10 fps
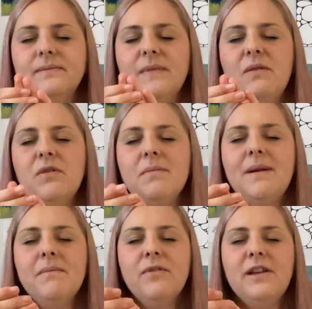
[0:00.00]
And
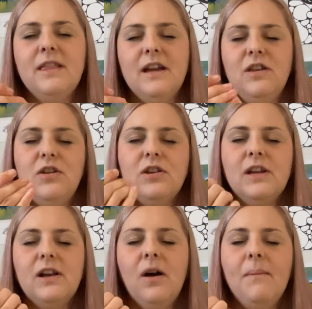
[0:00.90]
remembering that you
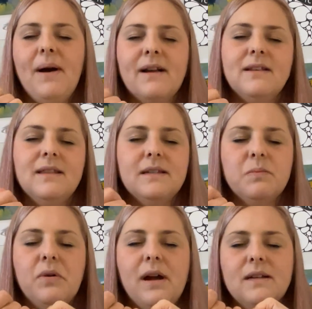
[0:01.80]
can come back to this
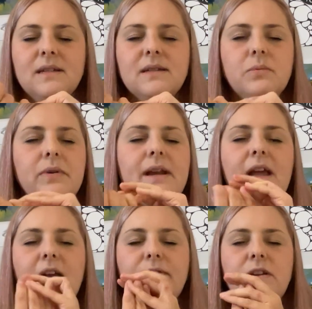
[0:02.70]
practice
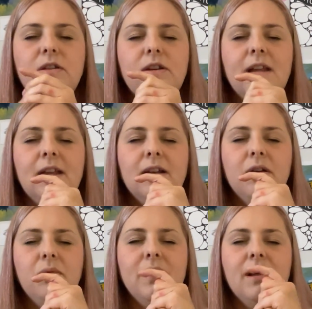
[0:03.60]
whenever you need it,
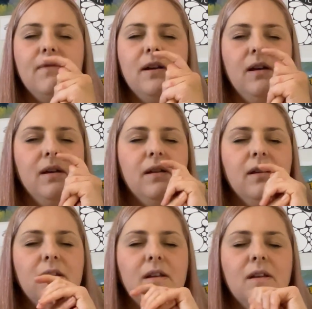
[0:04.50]
whenever
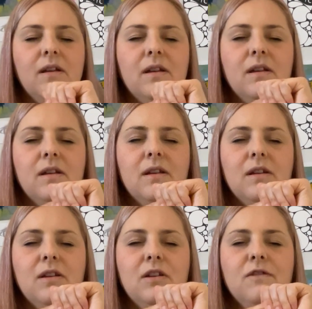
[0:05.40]

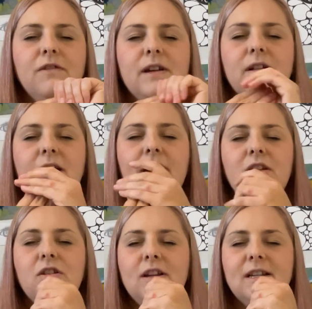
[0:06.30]
you feel like
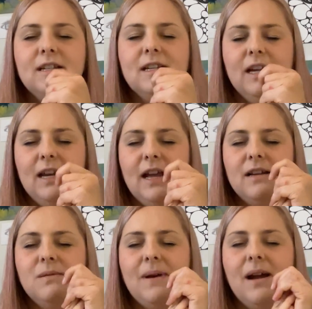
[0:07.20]
you need to
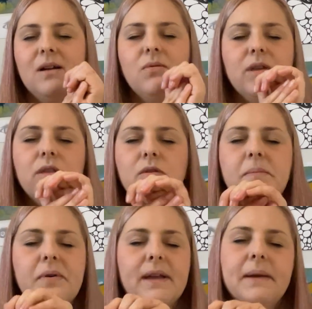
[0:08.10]
connect back with your
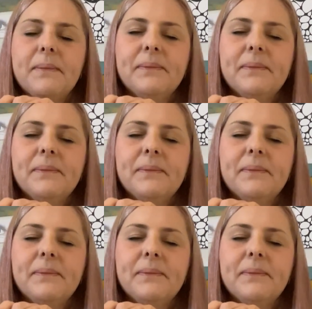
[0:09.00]
body